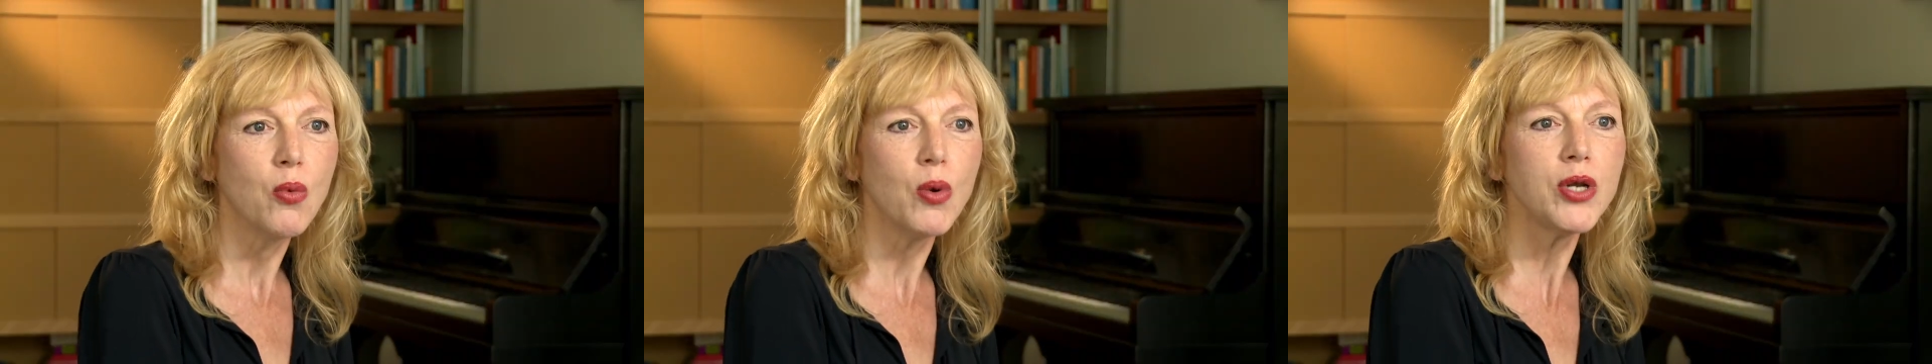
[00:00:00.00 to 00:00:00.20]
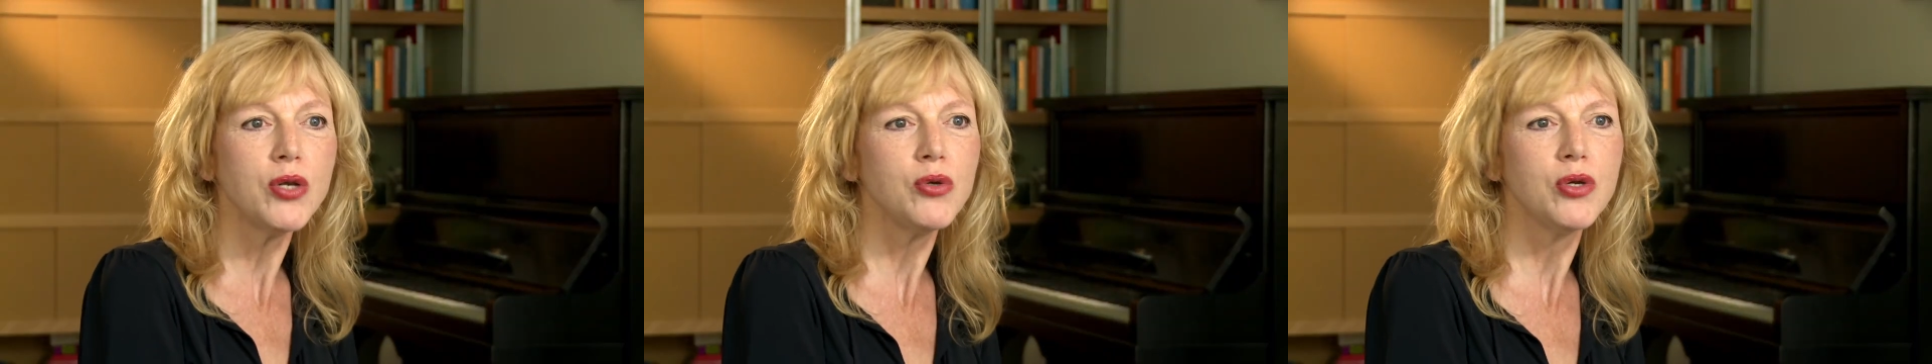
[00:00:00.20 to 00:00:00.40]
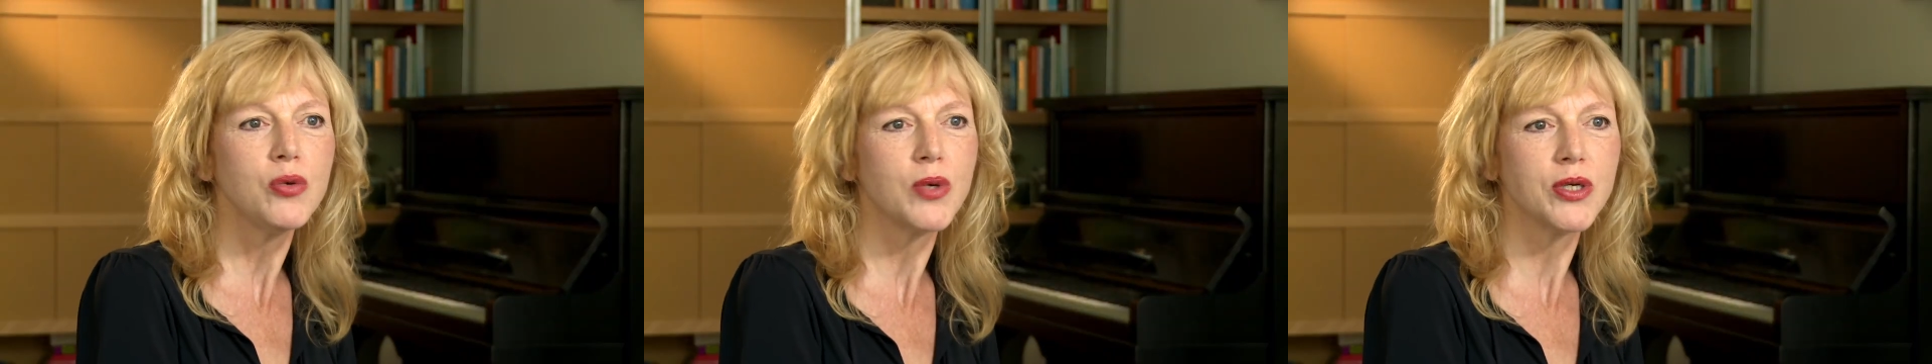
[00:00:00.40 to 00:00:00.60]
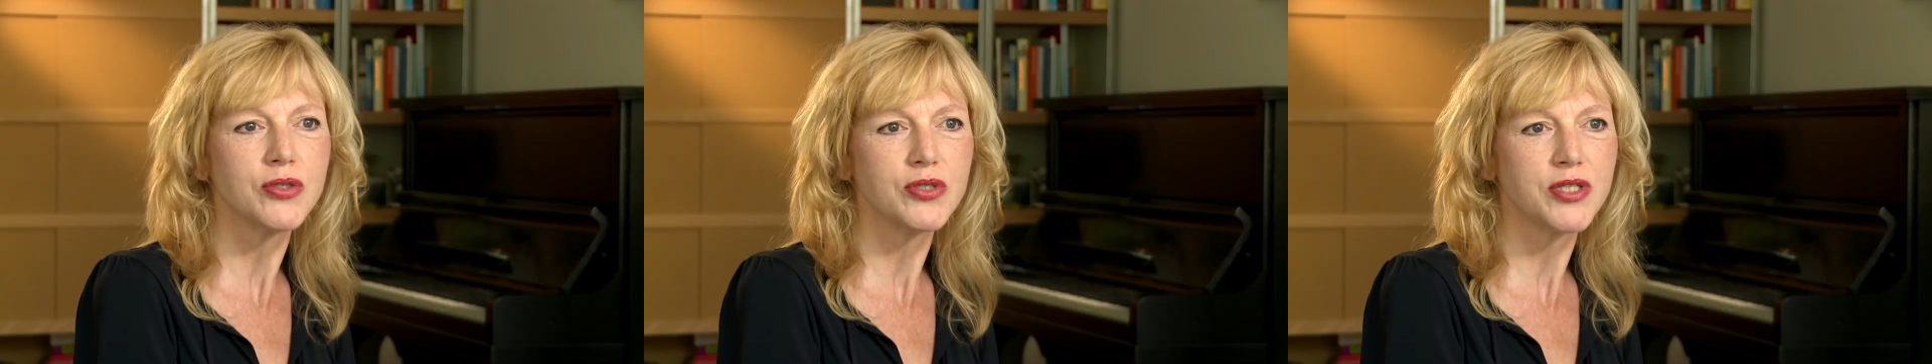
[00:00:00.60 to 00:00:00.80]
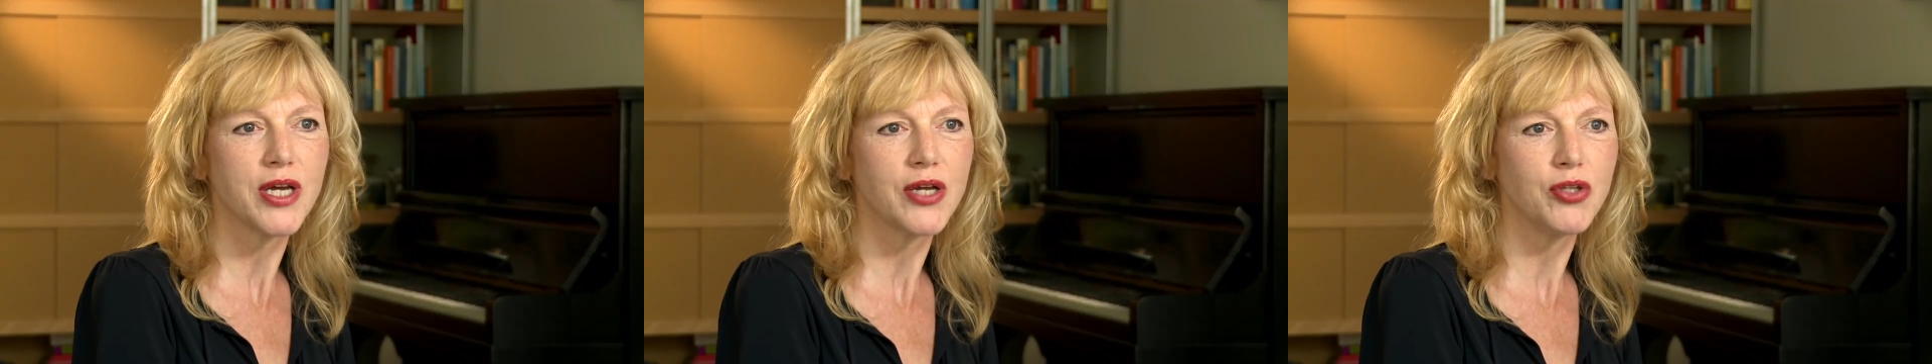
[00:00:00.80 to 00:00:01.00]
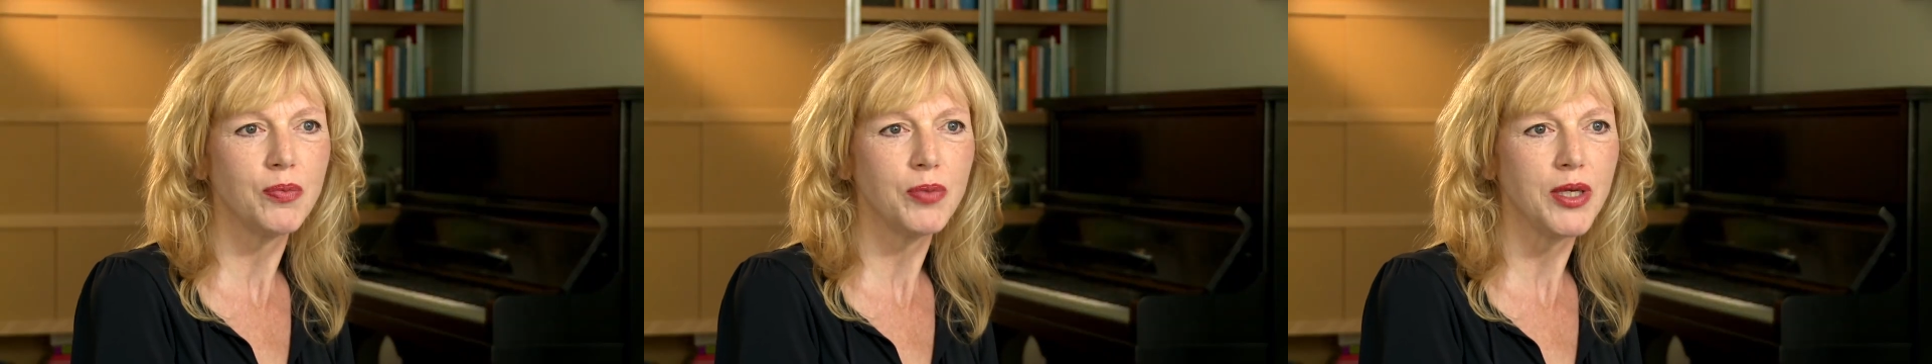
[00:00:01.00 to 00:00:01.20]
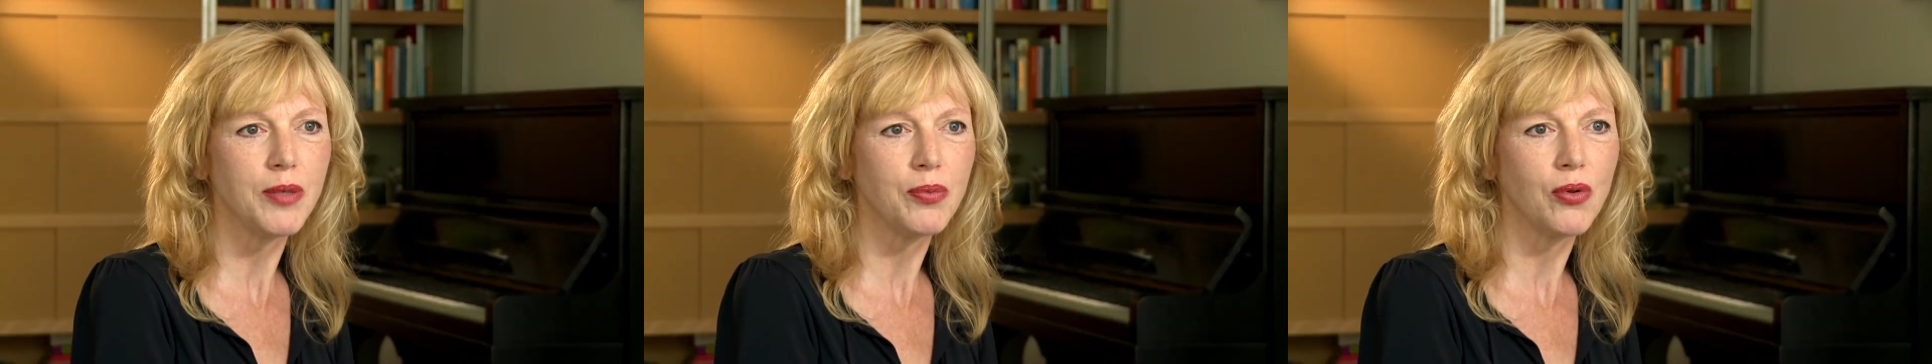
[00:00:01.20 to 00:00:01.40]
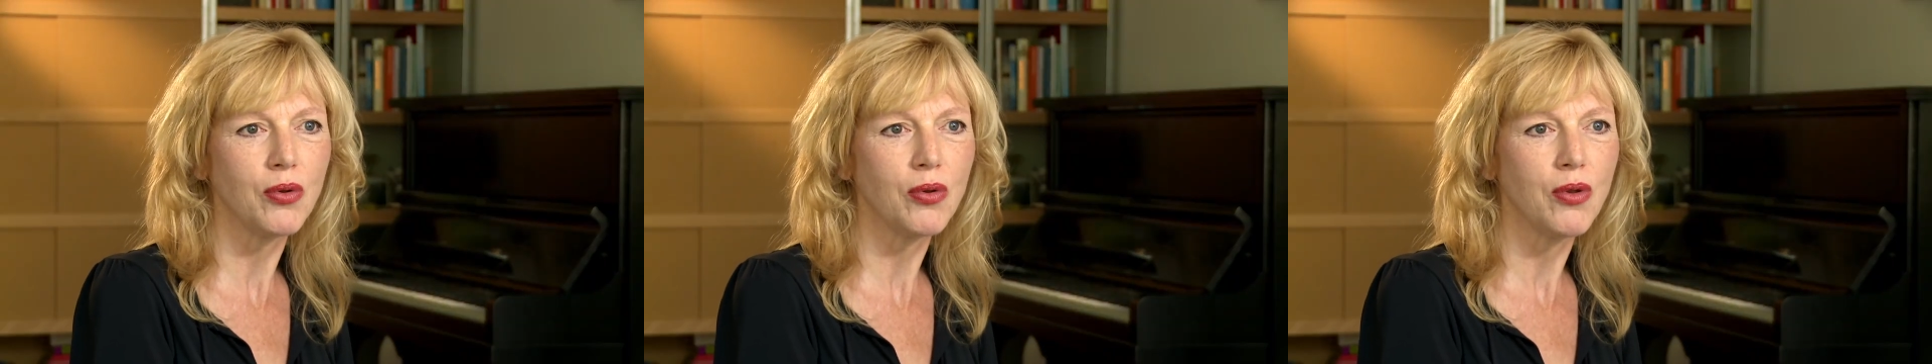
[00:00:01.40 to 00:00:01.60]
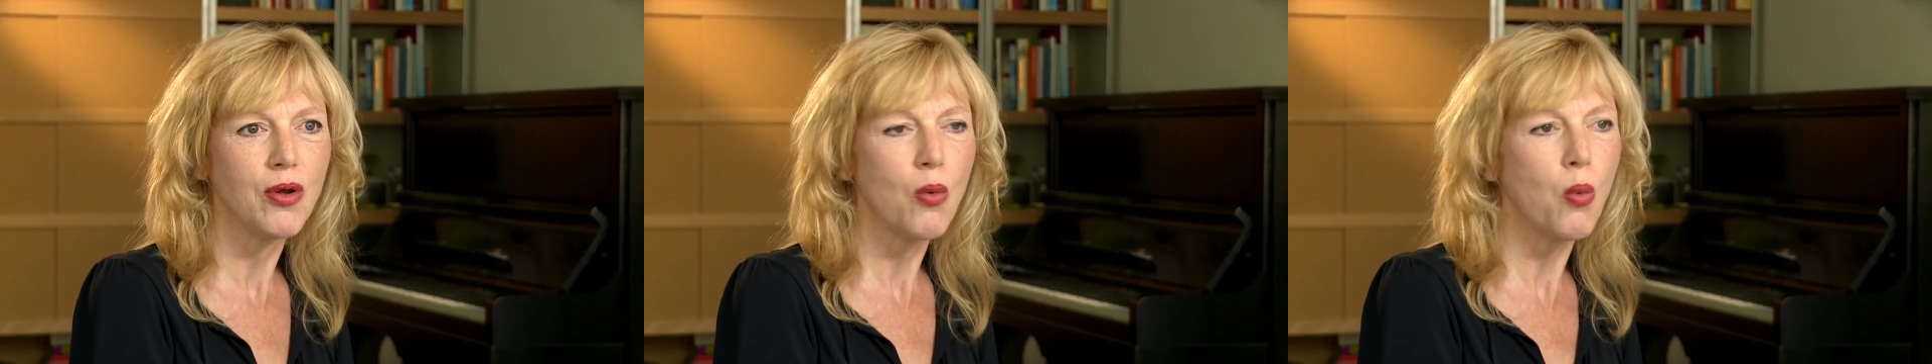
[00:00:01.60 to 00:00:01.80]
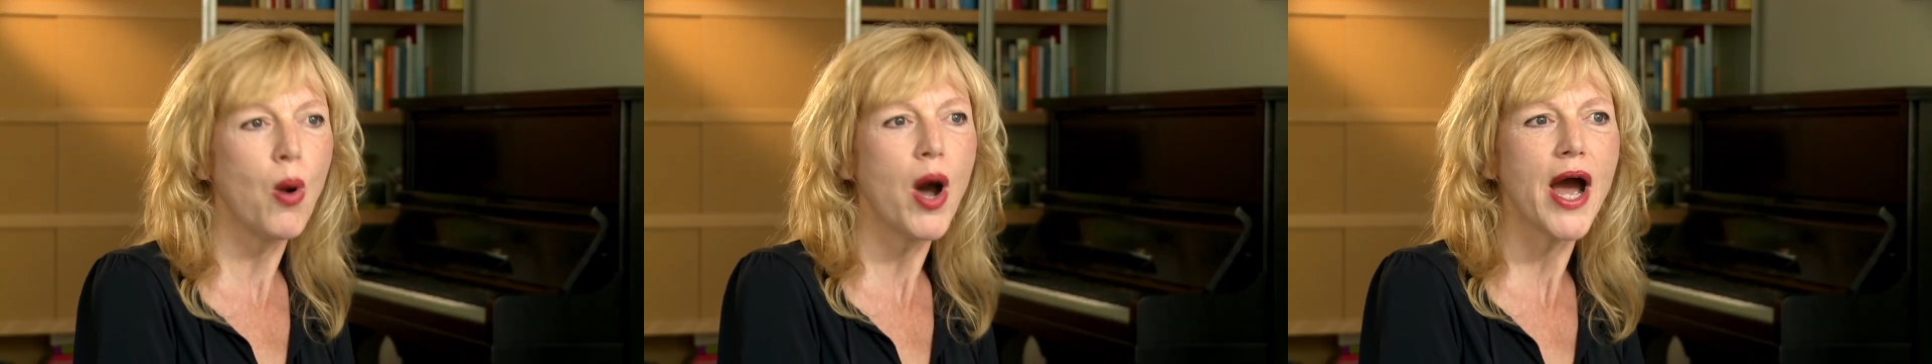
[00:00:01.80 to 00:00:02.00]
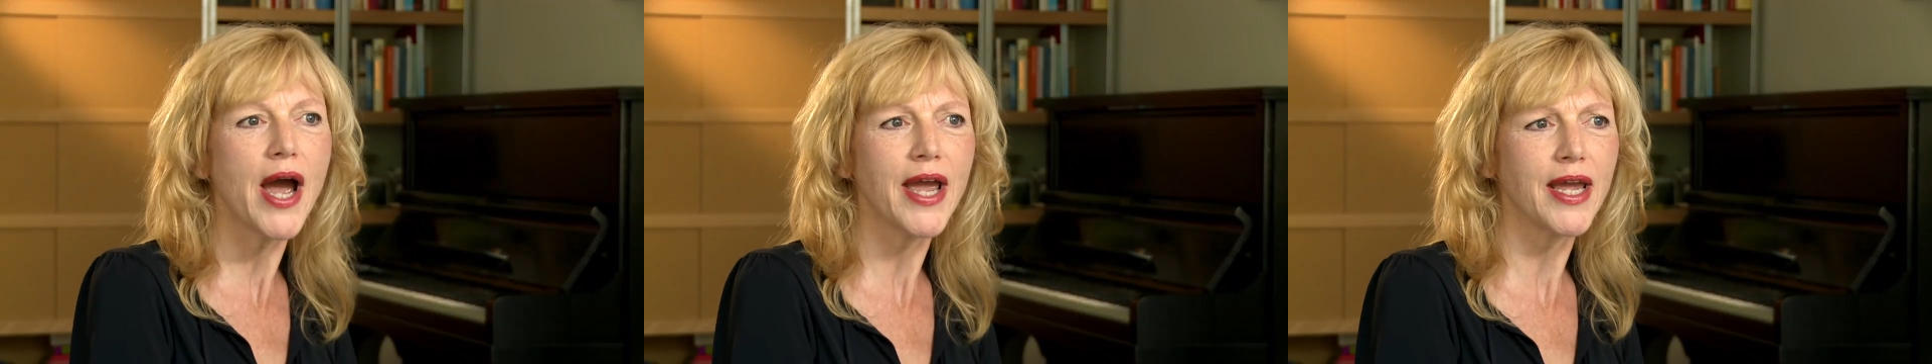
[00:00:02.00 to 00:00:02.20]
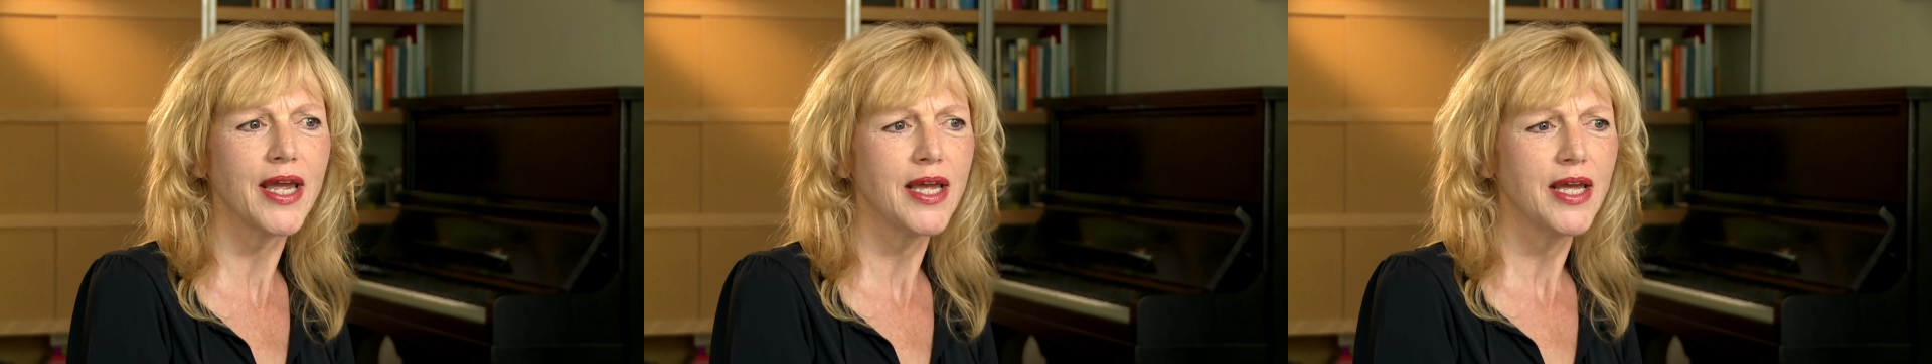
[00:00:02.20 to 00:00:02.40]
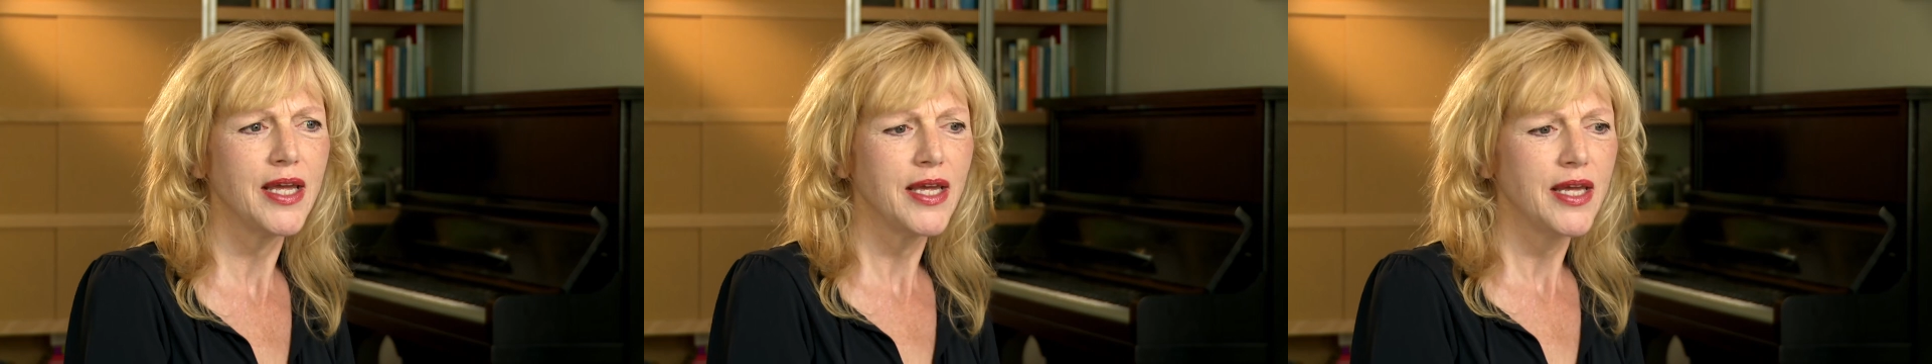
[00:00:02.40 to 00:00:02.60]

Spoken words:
What do you want to tell the people? Why?